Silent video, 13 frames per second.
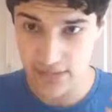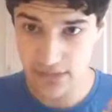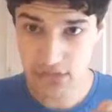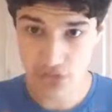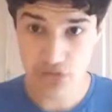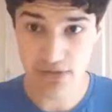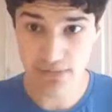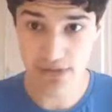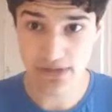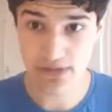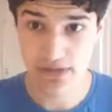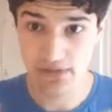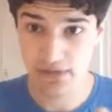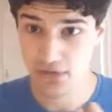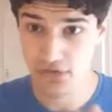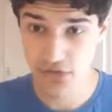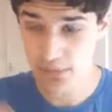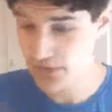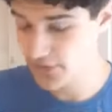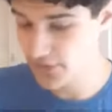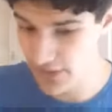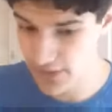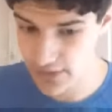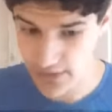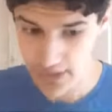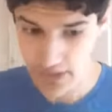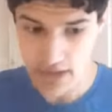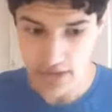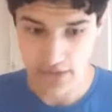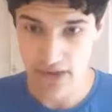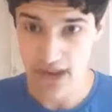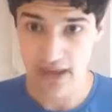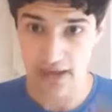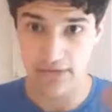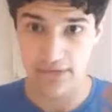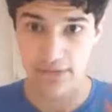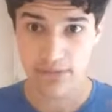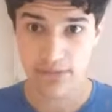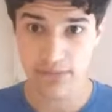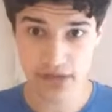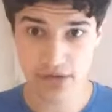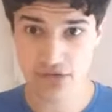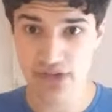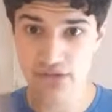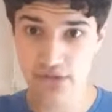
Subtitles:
the screenwriters are having so much fun to have Michael J.